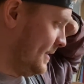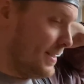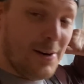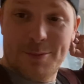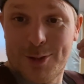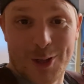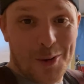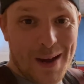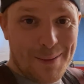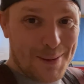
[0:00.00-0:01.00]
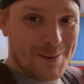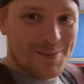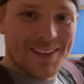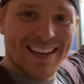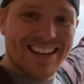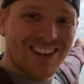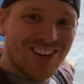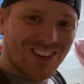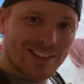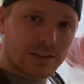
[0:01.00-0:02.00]
I'm so happy with it. It
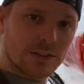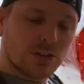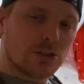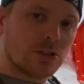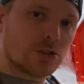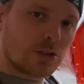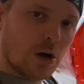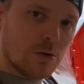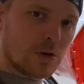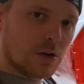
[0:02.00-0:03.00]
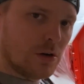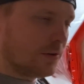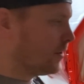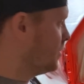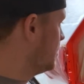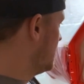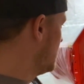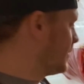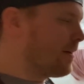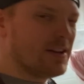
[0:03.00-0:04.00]
looks so good.
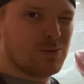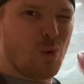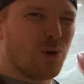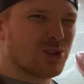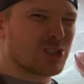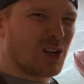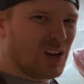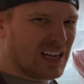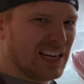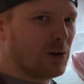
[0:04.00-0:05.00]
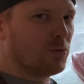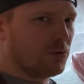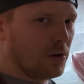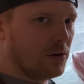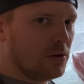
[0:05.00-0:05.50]
There is one slight little run.